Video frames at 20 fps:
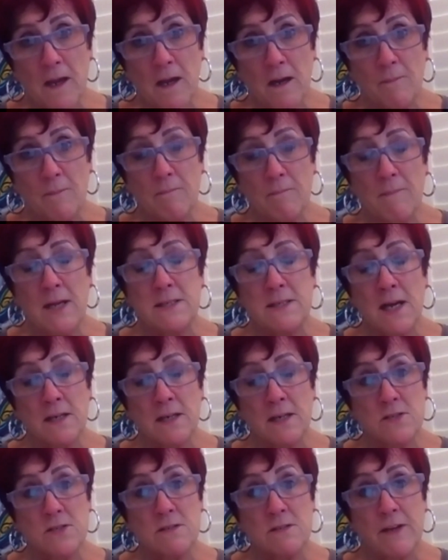My
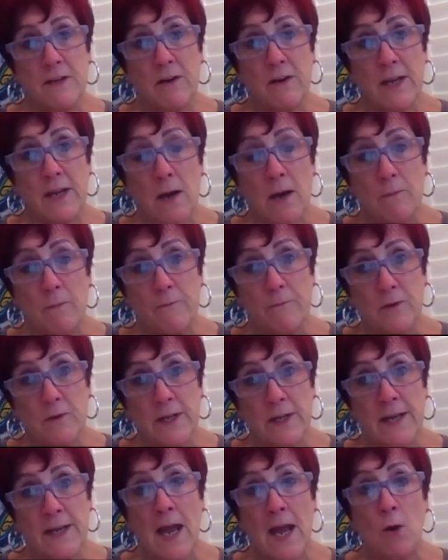doctors are very helpful
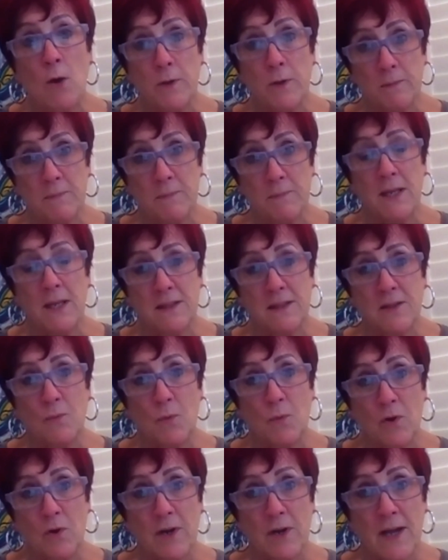in helping me get the
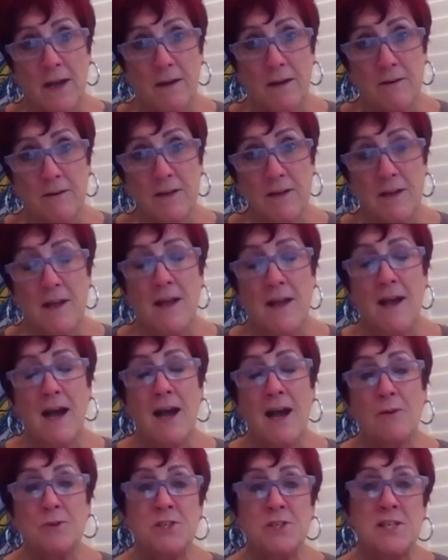word out.
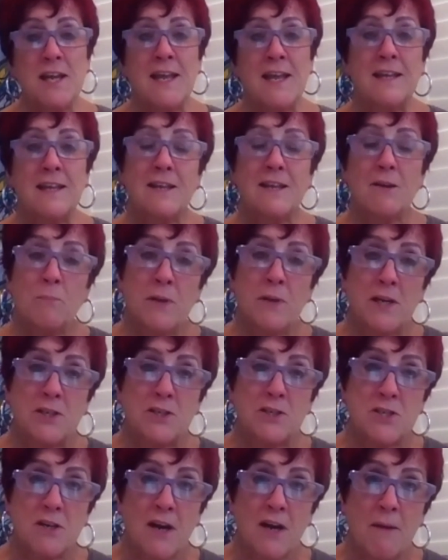I wished I had their
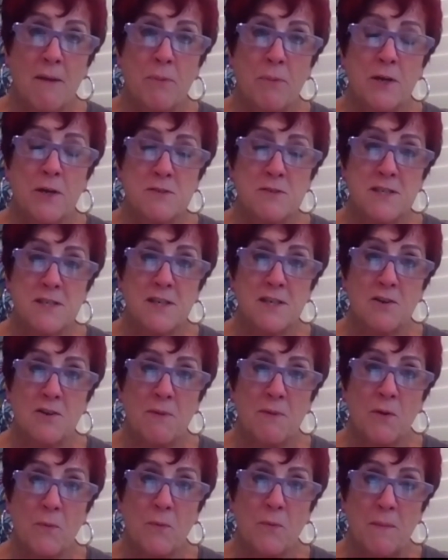picture. I posted it on
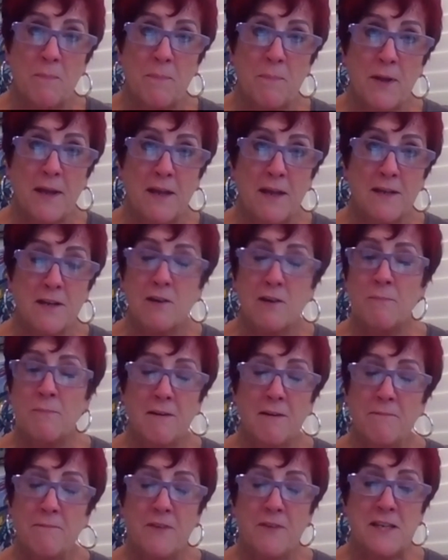my webpage, on my
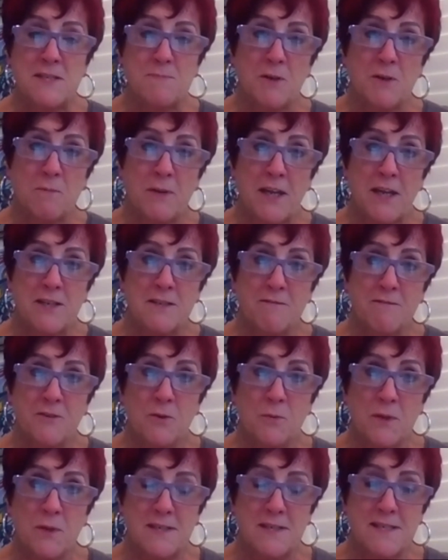Facebook page a few
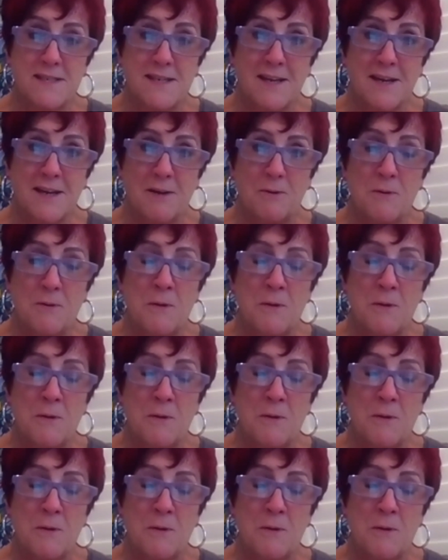weeks ago.